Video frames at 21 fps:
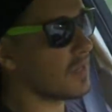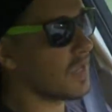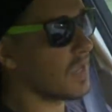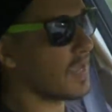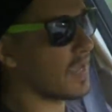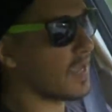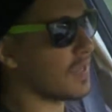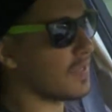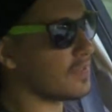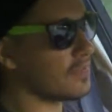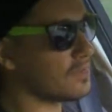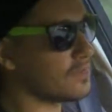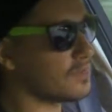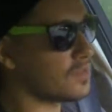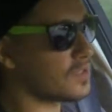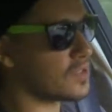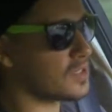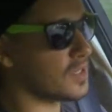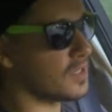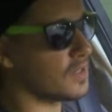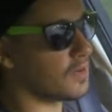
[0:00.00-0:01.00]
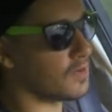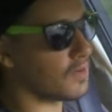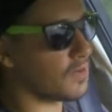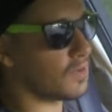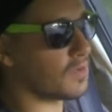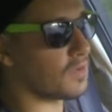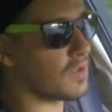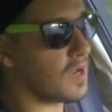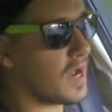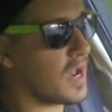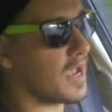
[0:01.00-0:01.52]
and
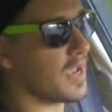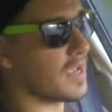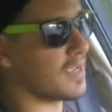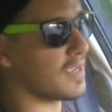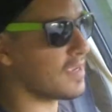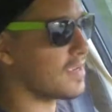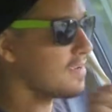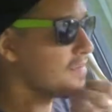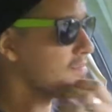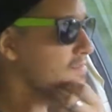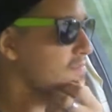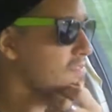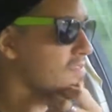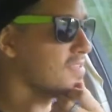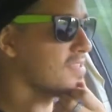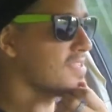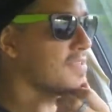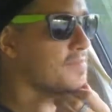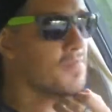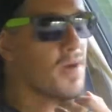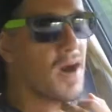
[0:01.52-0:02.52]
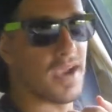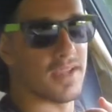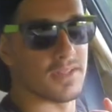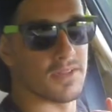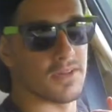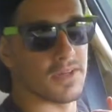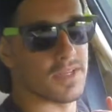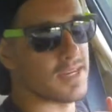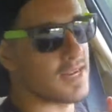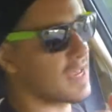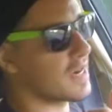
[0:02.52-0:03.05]
still I didn't mind
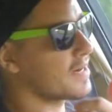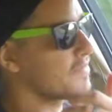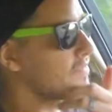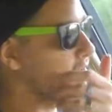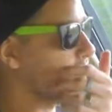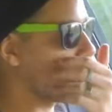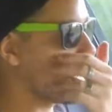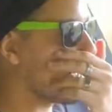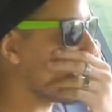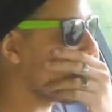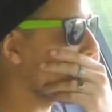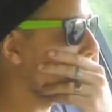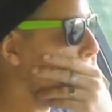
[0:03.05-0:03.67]
looking at every day.